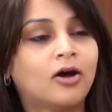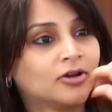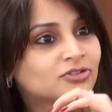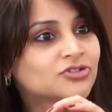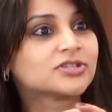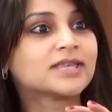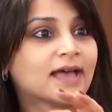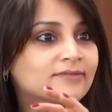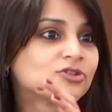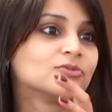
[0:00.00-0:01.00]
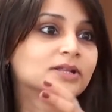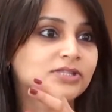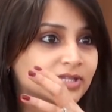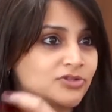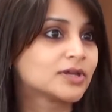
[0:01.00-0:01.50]
Oranges have so much
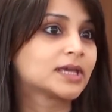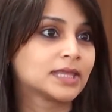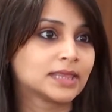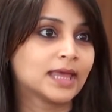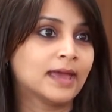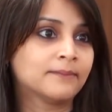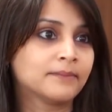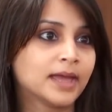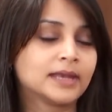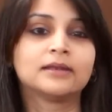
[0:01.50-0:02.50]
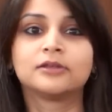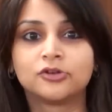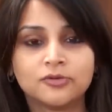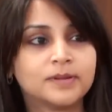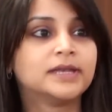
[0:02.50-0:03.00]
citric in them and,
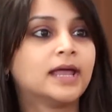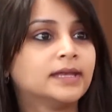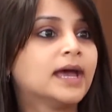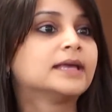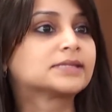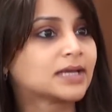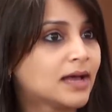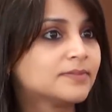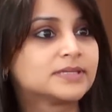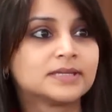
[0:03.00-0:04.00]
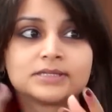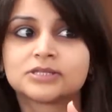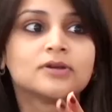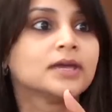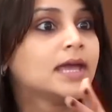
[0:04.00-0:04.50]
banana has carbs in it.
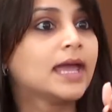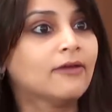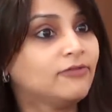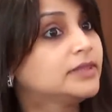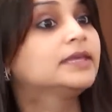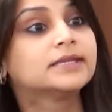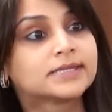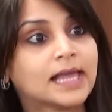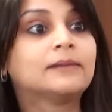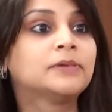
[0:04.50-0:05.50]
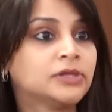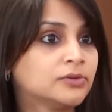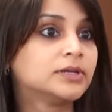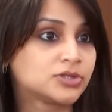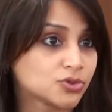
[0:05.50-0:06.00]
So everything is helping you
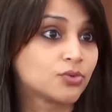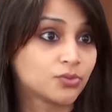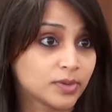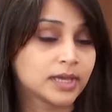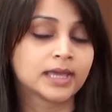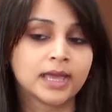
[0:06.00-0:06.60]
in its own way.